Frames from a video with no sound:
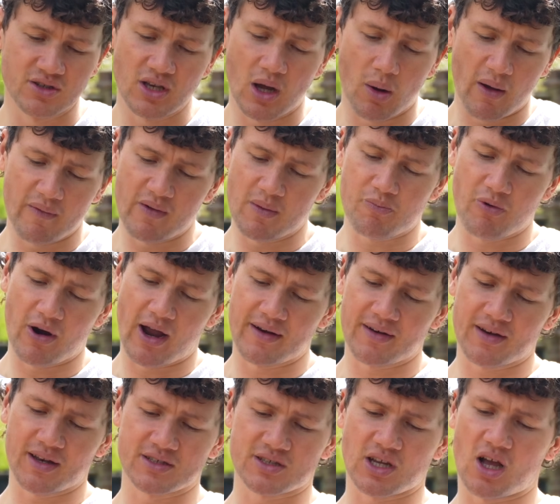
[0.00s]
No other
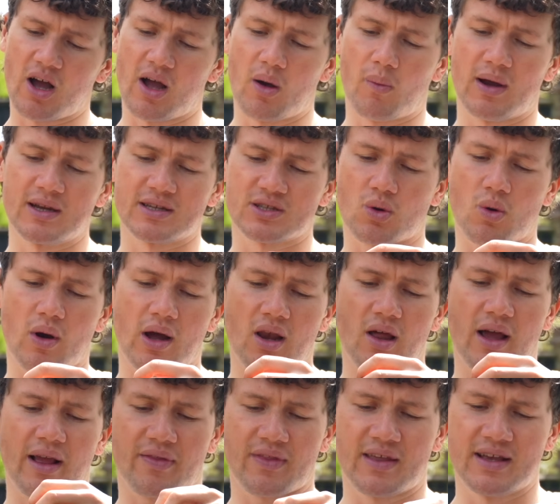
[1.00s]
brand does a high waist quite
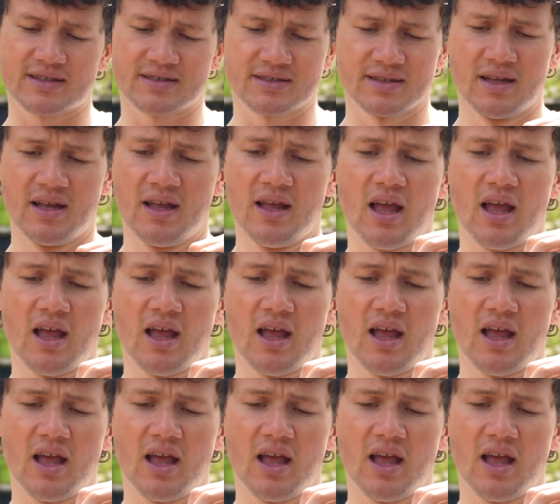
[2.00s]
like this,